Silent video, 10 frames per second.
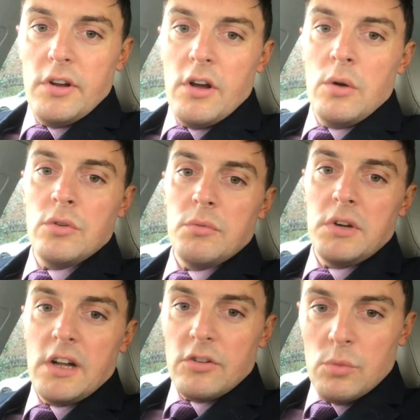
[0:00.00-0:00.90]
knows I'm going
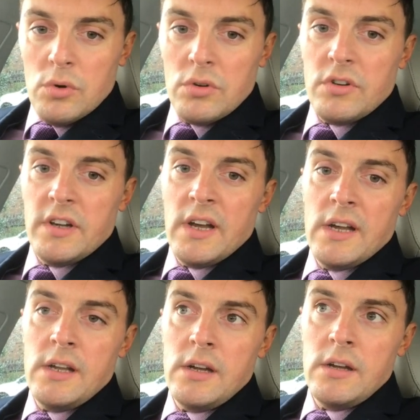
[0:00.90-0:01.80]
to get to work today,